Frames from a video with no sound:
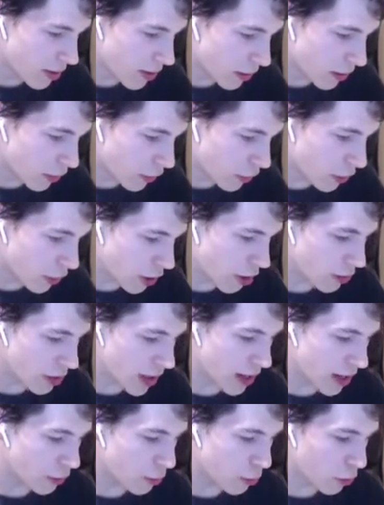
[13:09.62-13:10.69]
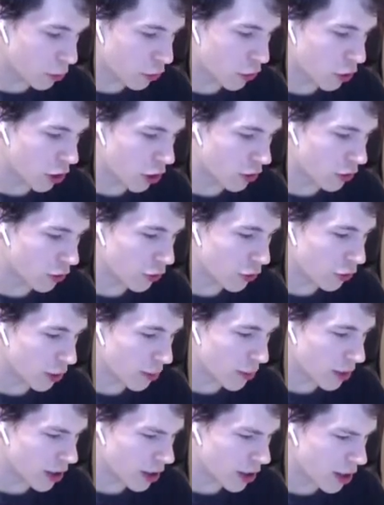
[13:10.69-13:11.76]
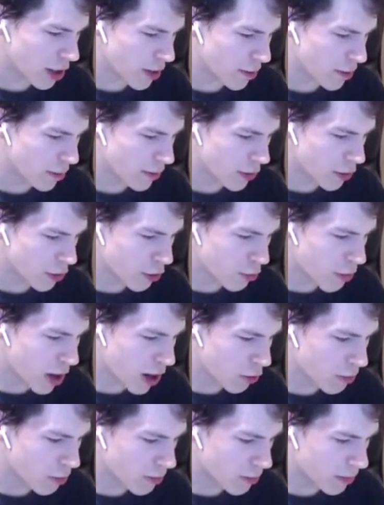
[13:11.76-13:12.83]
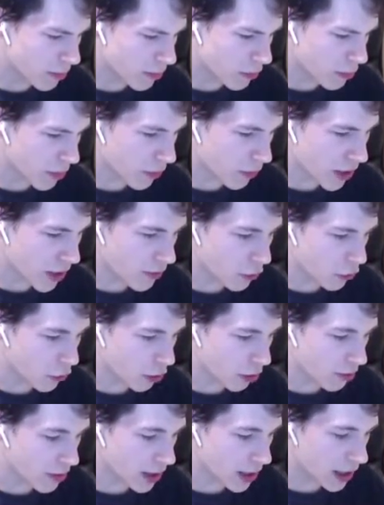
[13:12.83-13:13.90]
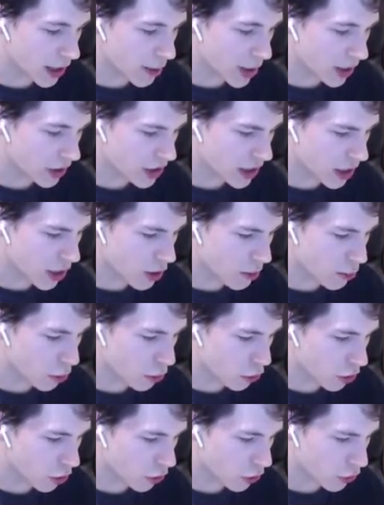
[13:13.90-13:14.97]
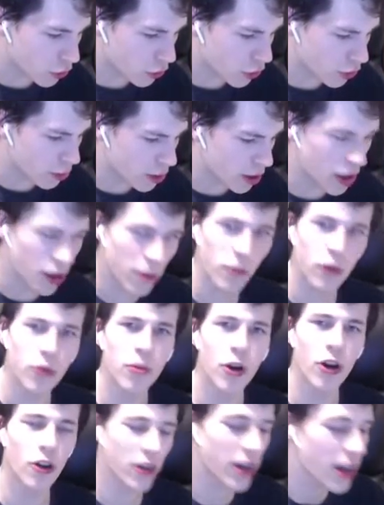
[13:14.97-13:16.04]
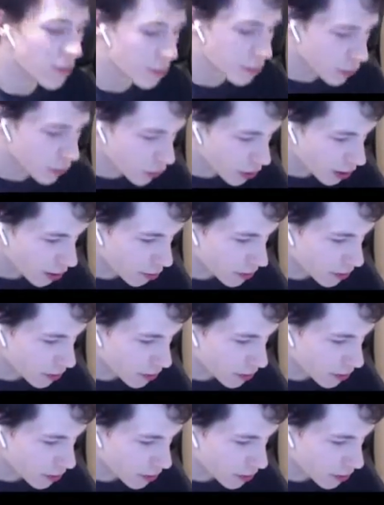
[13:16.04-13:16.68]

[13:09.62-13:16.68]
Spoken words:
So let's put on some. Well, it's my favourite song really. I'm actually going to put on some REM. So because